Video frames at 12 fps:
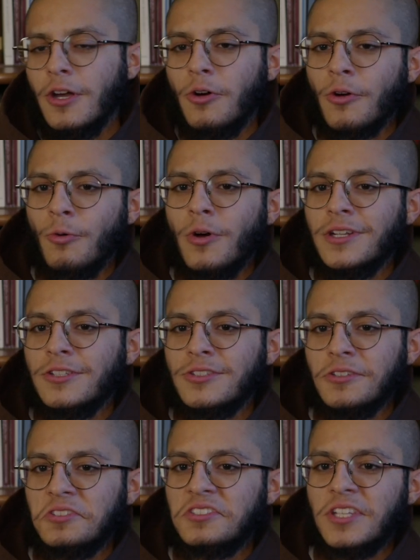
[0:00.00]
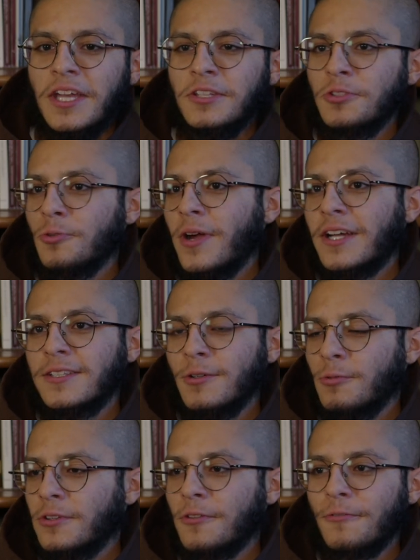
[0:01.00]
or one is just interacting
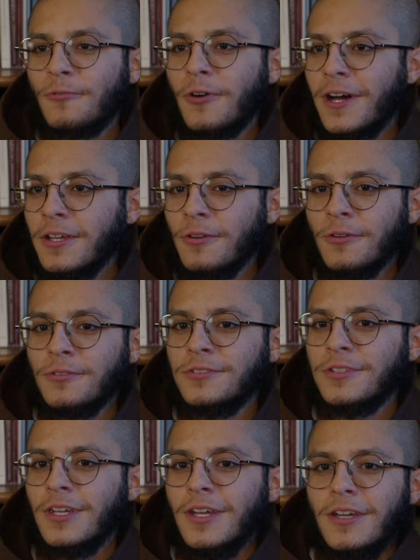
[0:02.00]
with the friars.